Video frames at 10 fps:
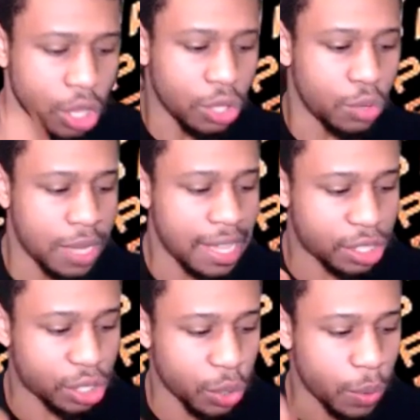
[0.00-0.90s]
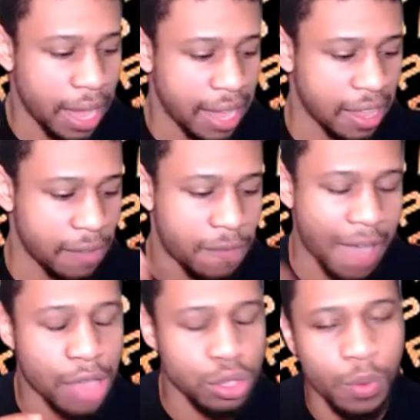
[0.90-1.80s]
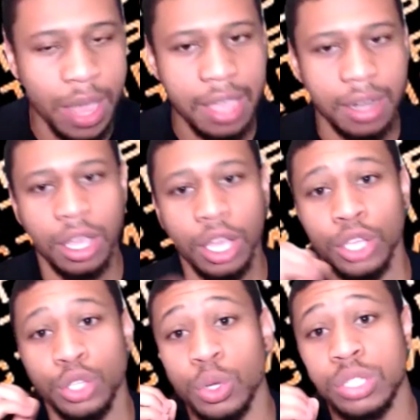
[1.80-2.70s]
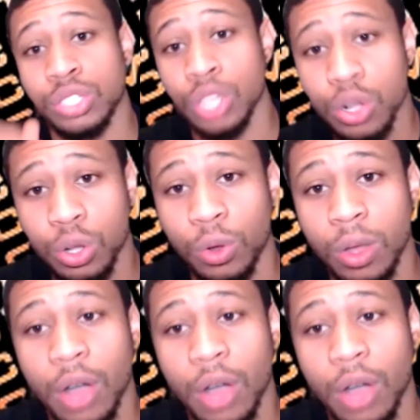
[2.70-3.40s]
You need to evaluate your circle.